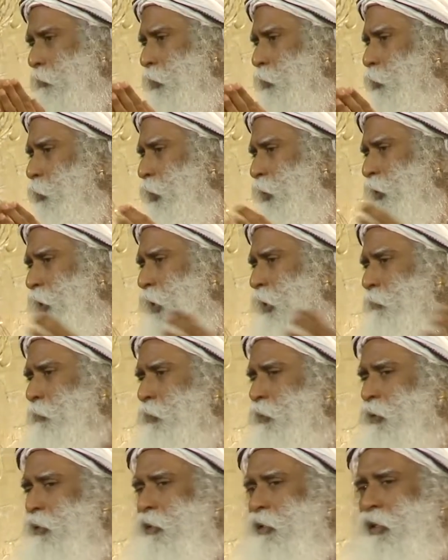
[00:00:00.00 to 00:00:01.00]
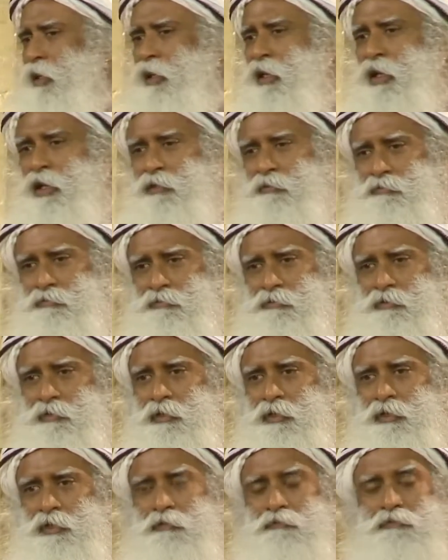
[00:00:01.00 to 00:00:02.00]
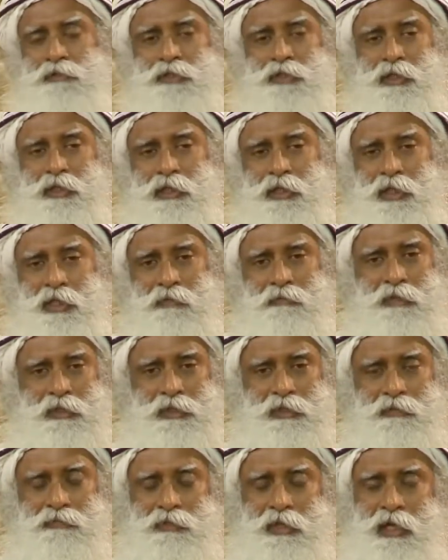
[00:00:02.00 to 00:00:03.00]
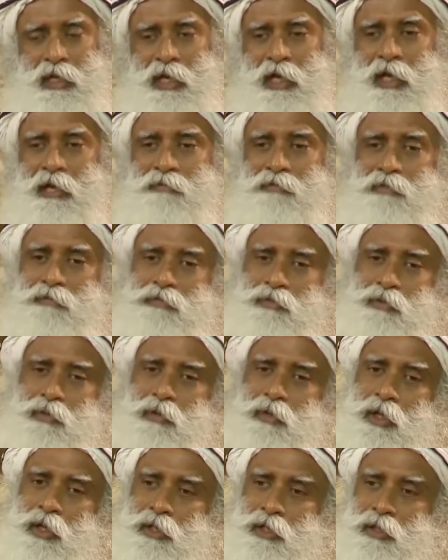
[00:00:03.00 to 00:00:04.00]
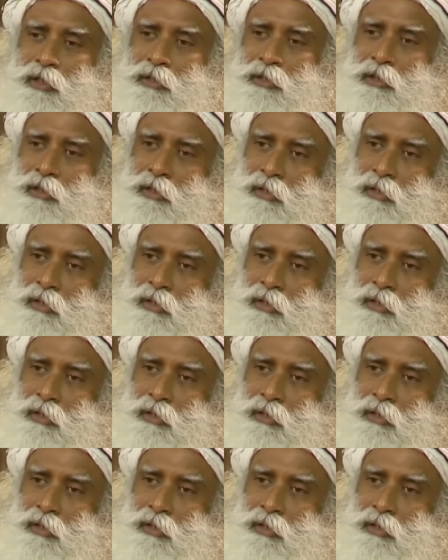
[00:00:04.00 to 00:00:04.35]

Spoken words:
But what happened in their life, the physical events of their life, if you look at it,